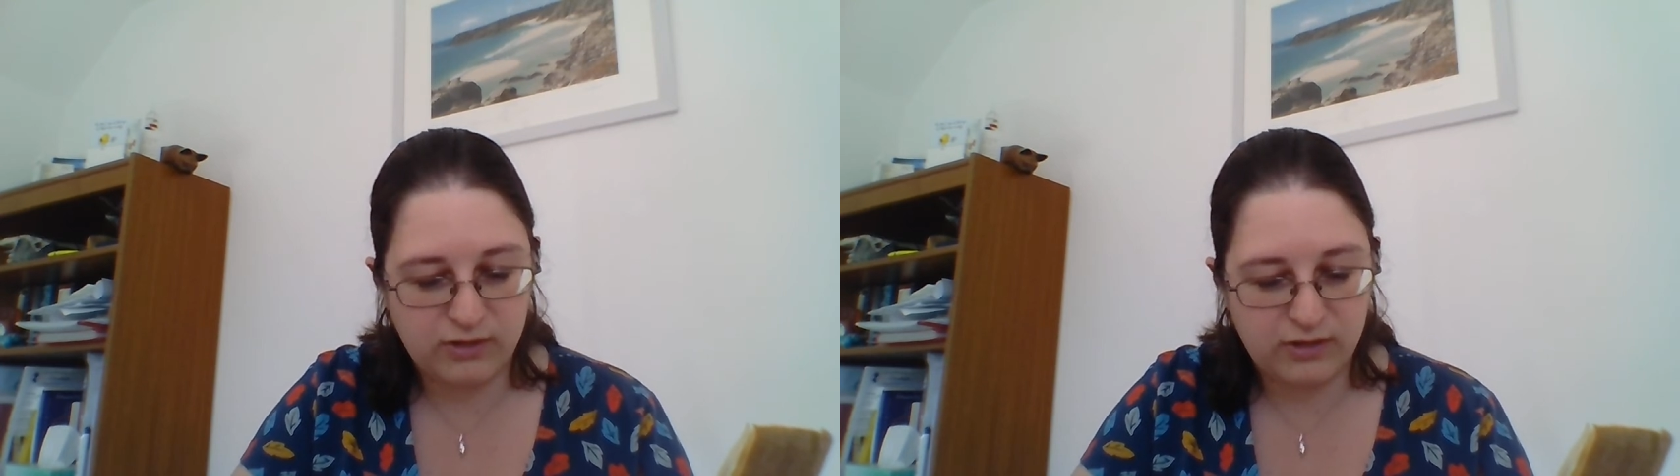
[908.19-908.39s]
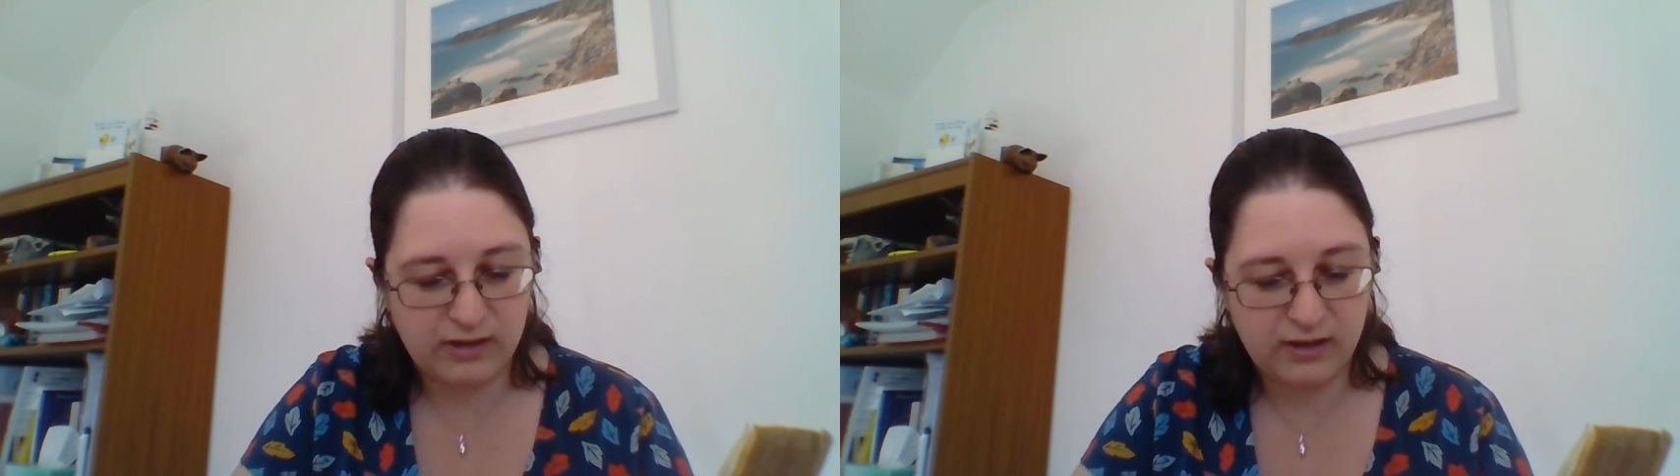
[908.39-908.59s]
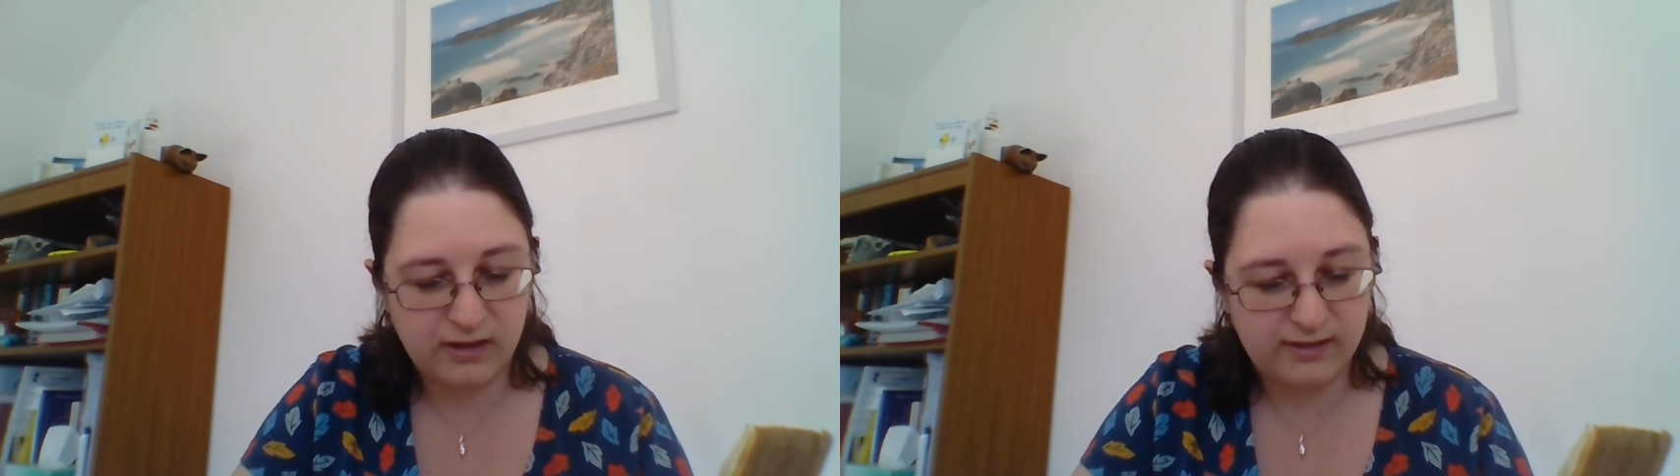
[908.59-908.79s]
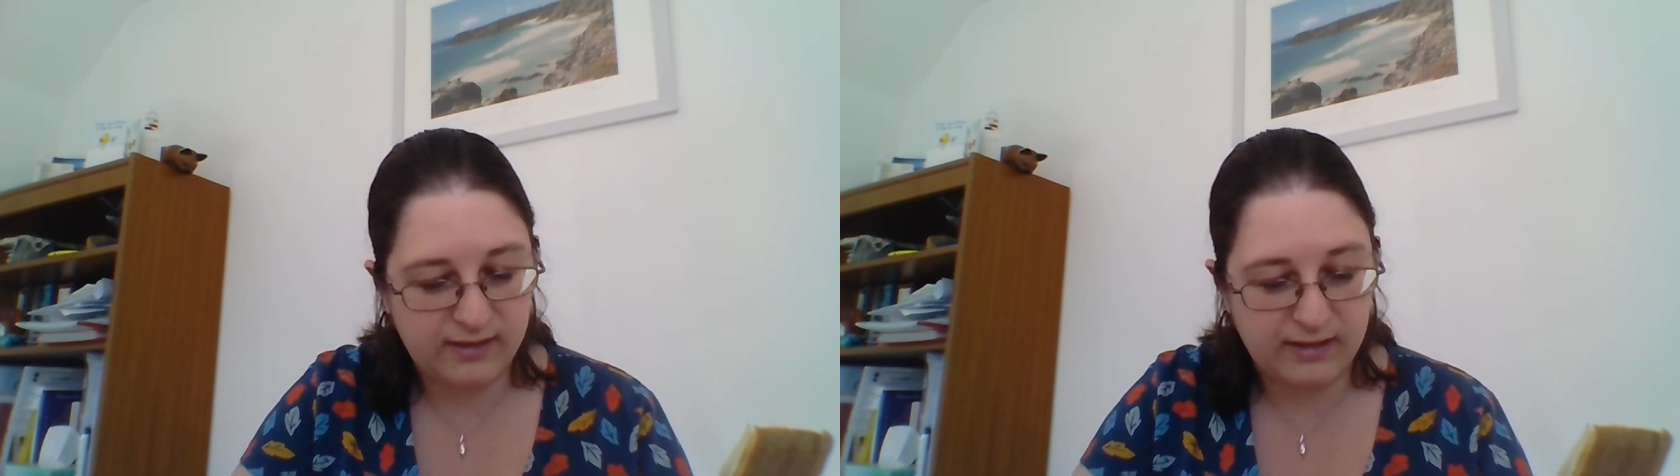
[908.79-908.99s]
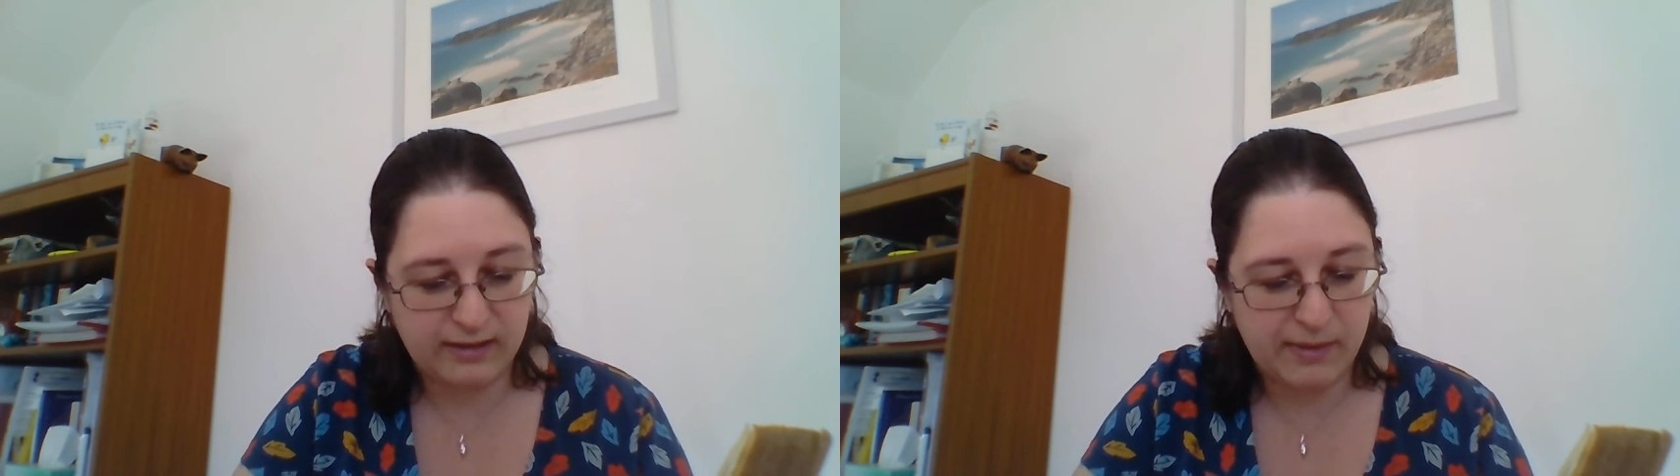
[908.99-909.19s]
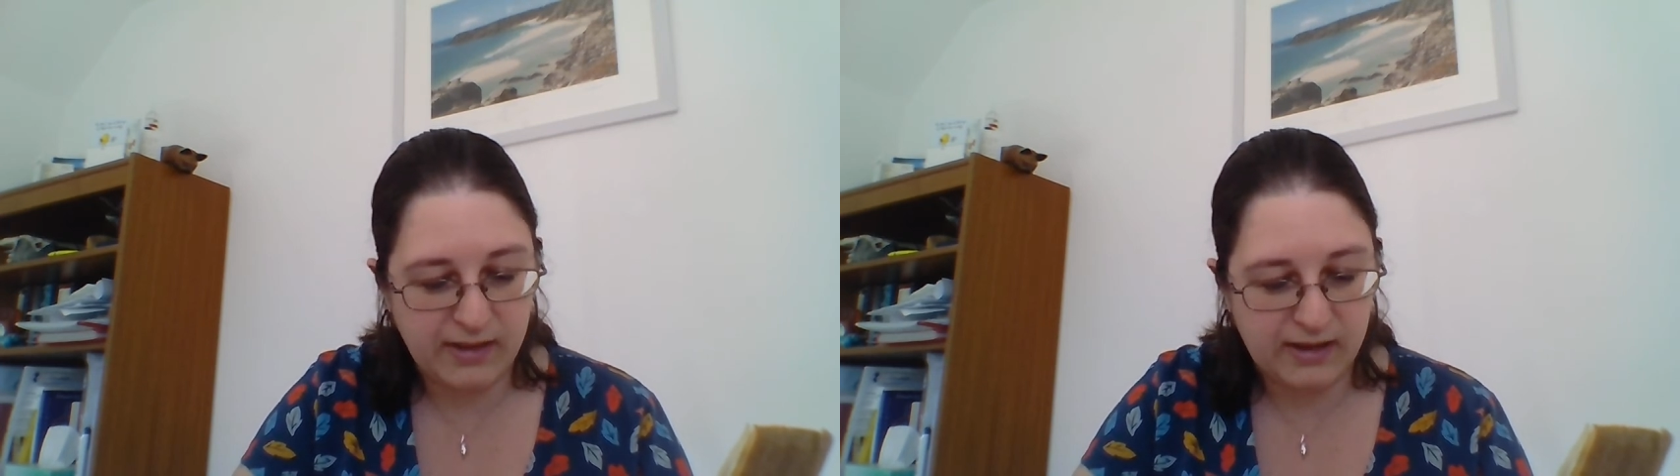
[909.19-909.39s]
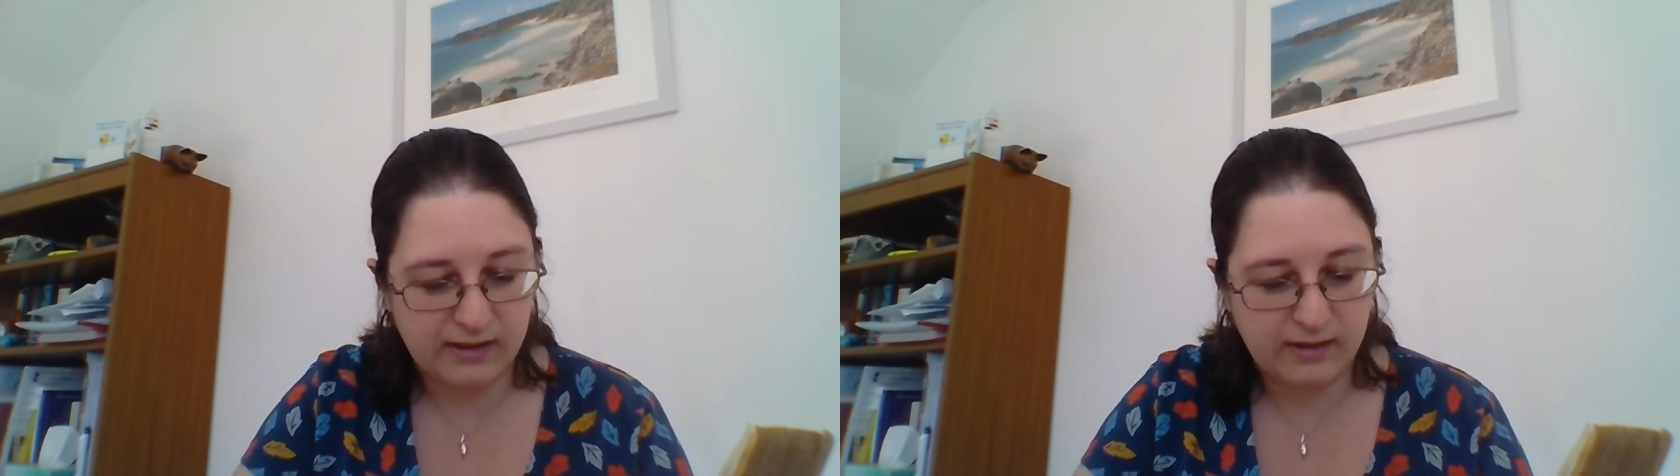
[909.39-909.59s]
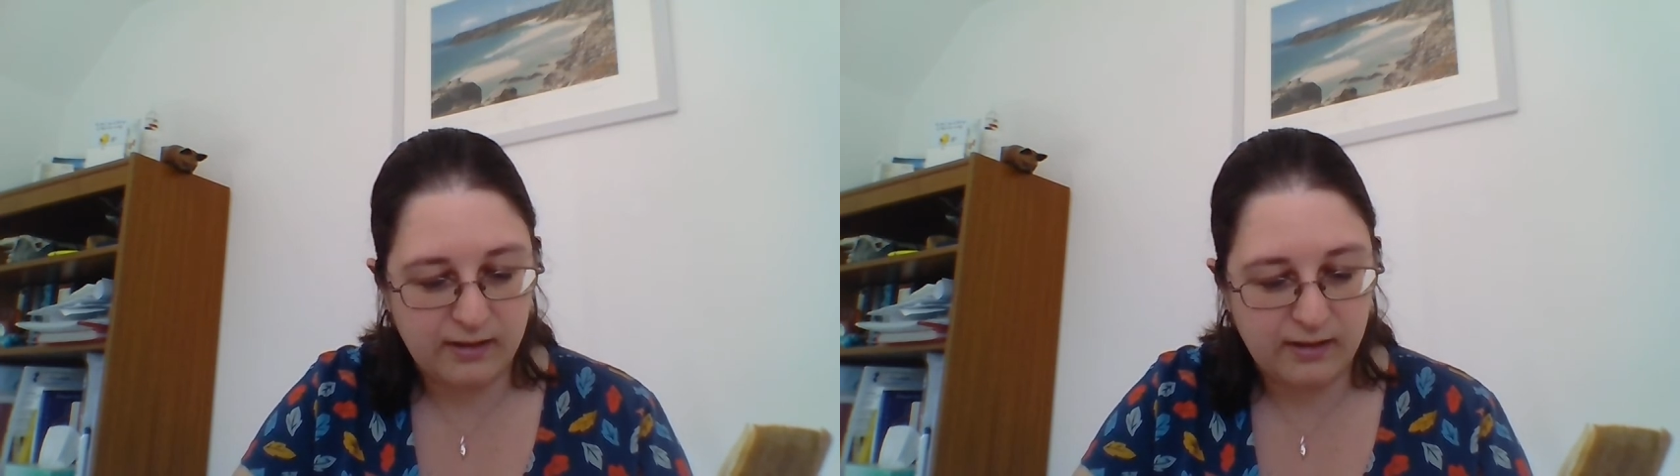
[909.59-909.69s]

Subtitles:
incur his ill opinion.